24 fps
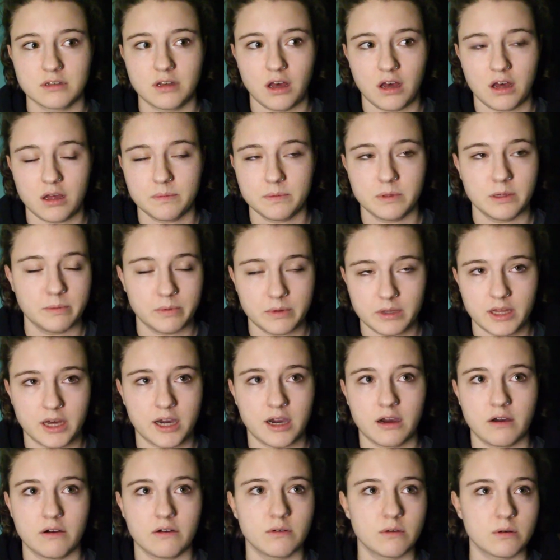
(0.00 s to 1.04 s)
call people
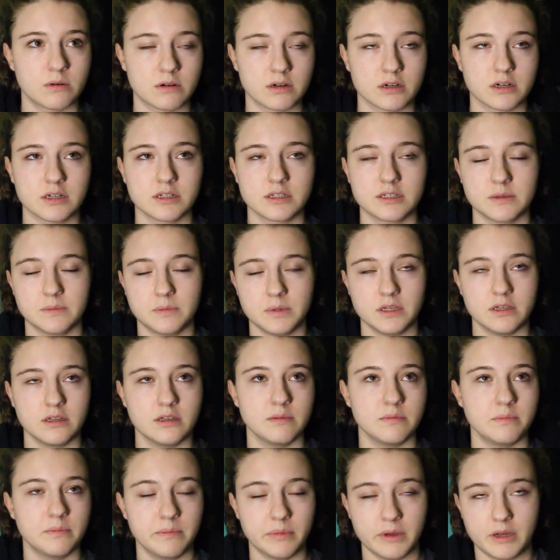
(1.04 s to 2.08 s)
out or to
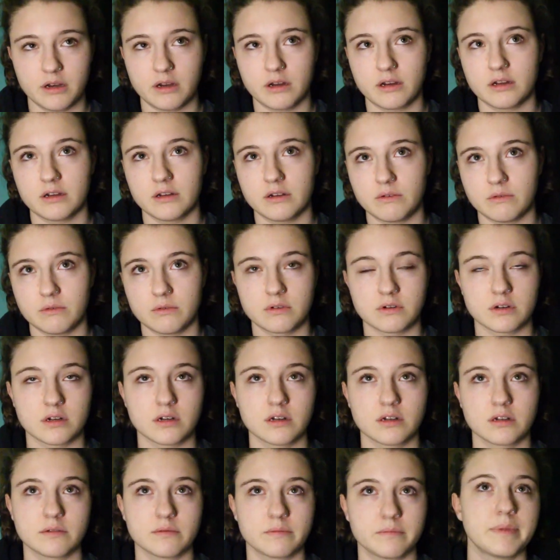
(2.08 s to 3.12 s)
be bitter
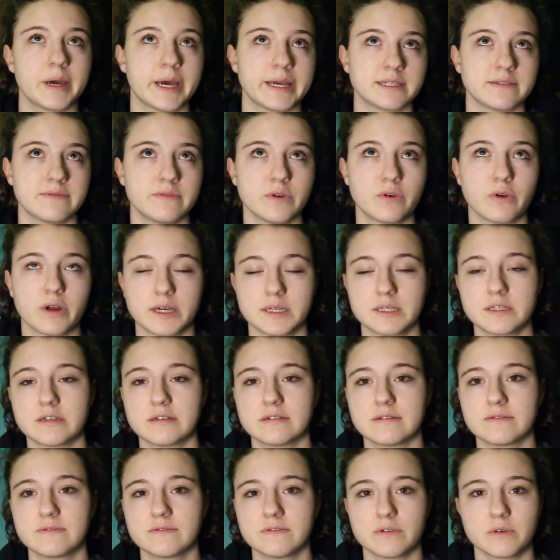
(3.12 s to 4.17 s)
or passive
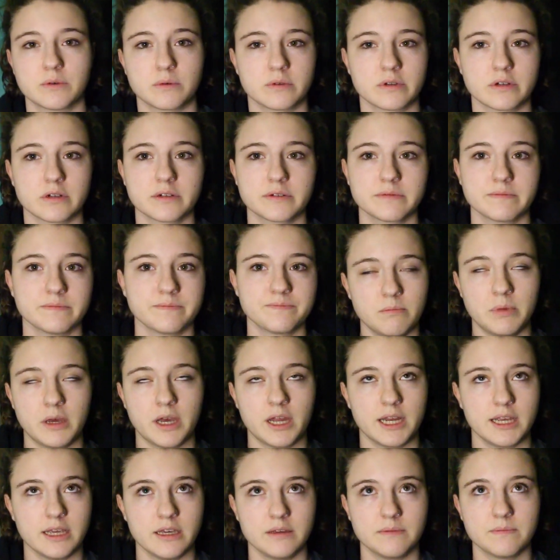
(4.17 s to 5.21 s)
aggressive or
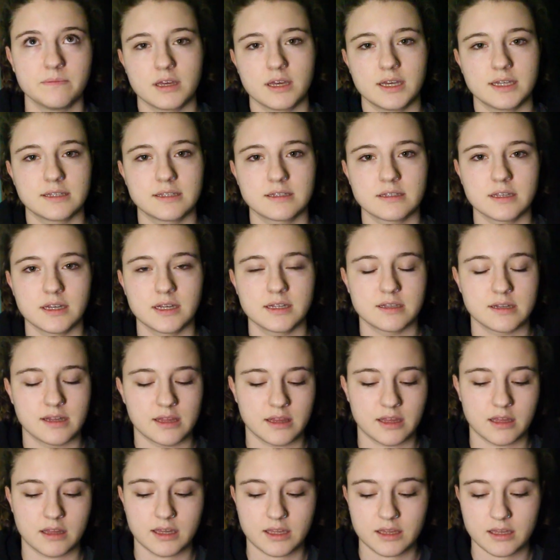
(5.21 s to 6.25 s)
petty. It's
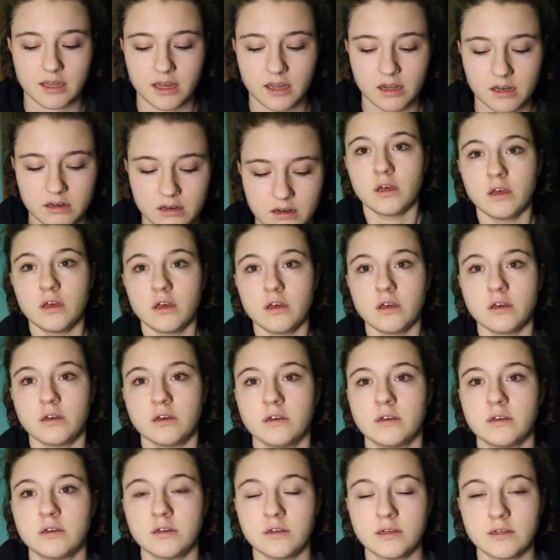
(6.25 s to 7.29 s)
nothing like that.
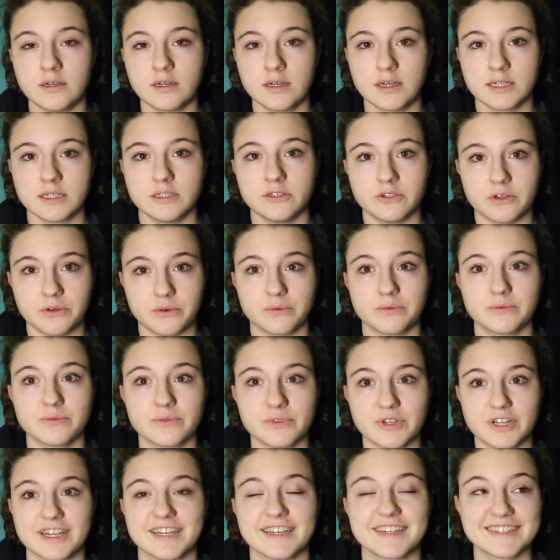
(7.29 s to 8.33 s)
Don't
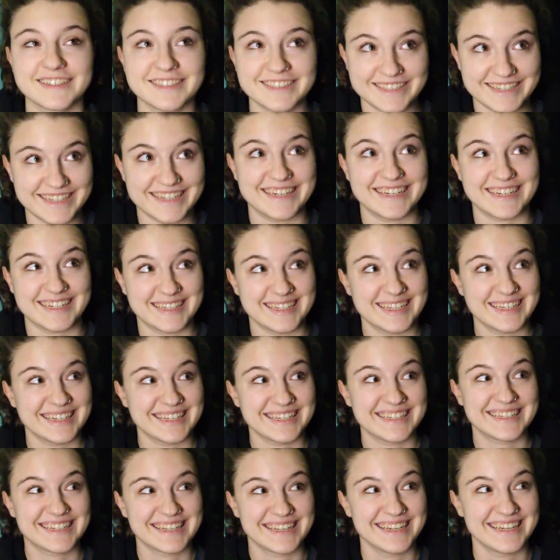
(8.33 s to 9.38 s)
like saying
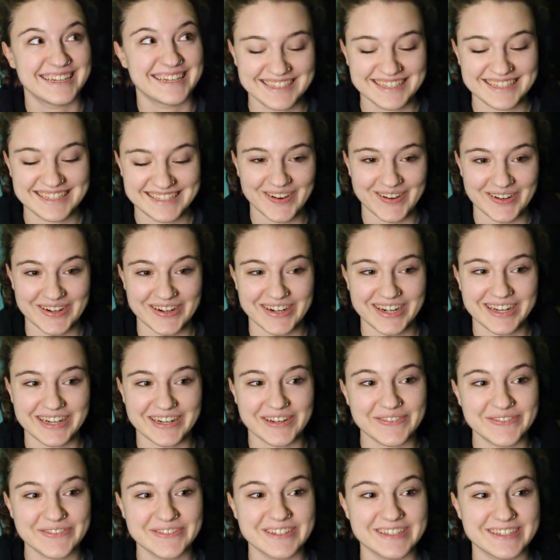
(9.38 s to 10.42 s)
this. It's hard
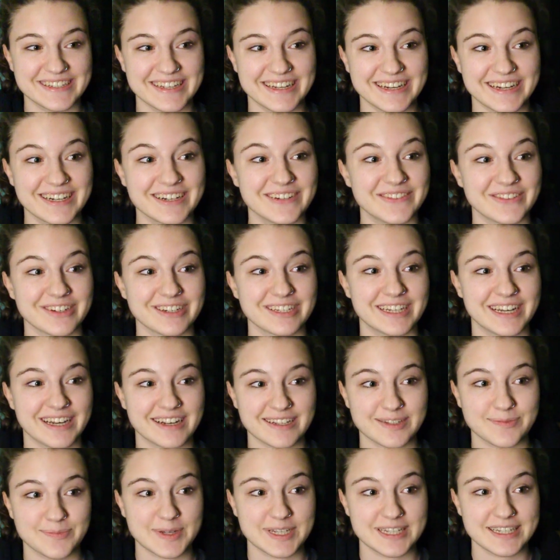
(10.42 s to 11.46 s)
enough to say it over
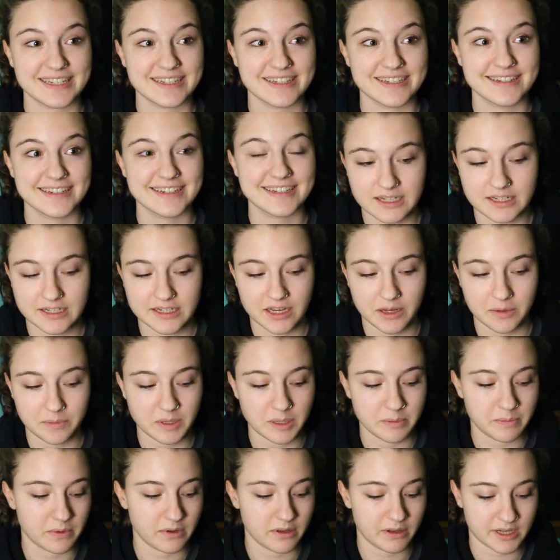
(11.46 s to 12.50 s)
text message, to tell
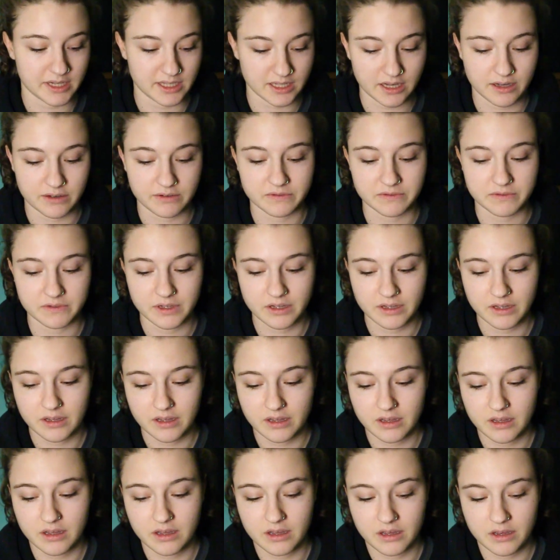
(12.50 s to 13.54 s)
people I love
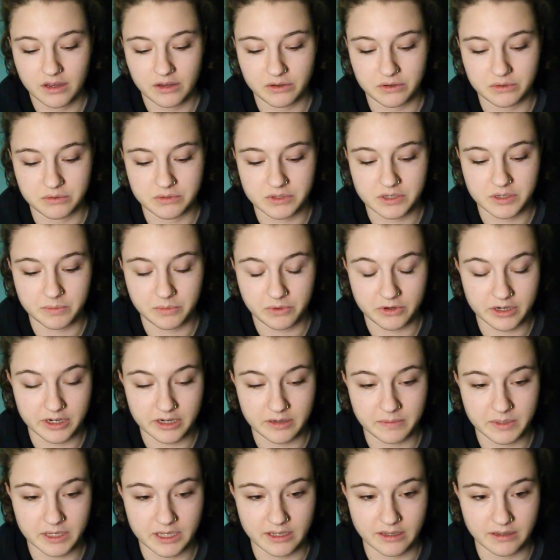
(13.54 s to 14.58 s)
who
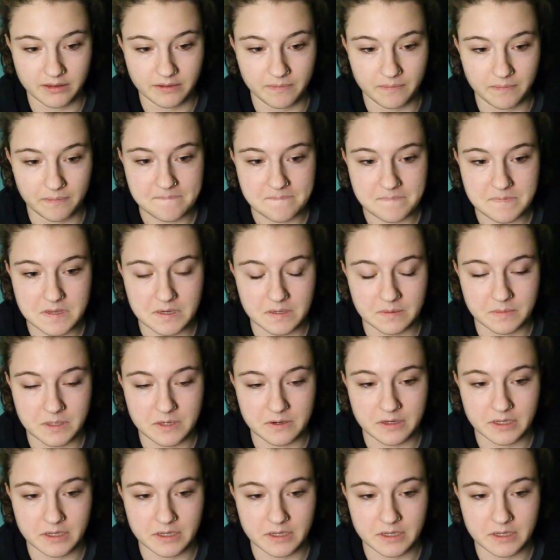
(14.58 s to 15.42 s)
supported me in my